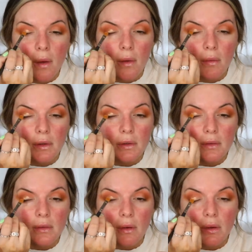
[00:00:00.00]
And we're
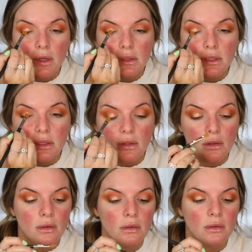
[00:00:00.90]
just going
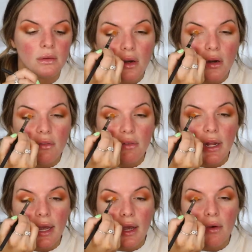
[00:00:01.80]
to carve it
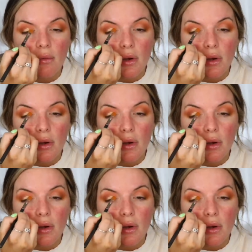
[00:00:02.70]
out.